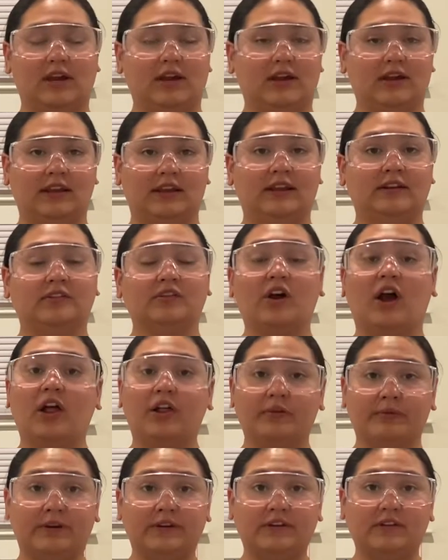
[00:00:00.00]
his
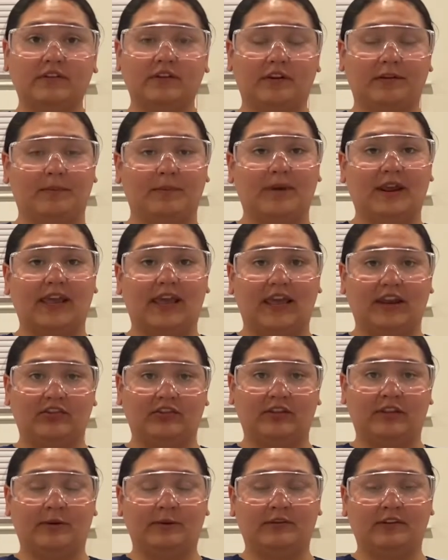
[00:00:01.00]
tolerance to the medication
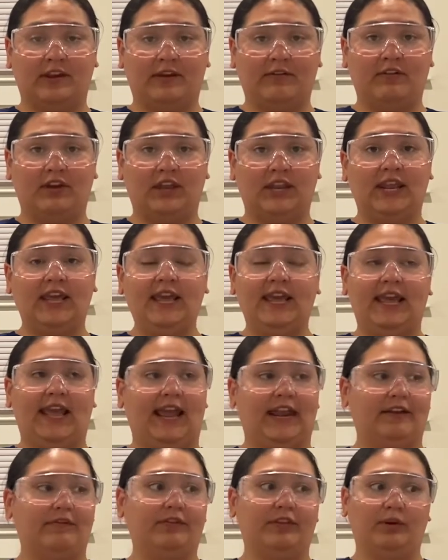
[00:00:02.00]
that was given, and
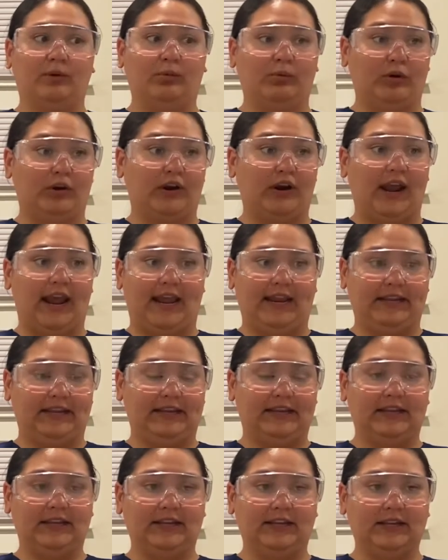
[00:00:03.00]
if there were
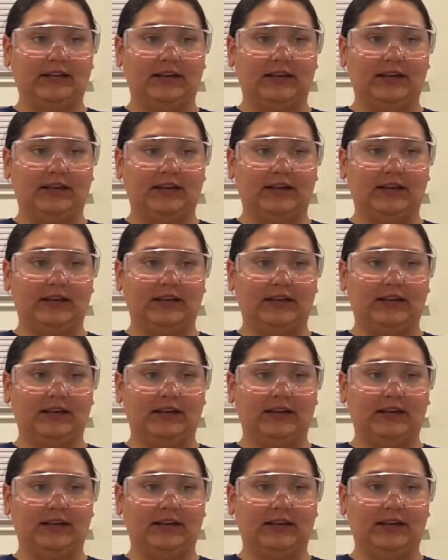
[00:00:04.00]
any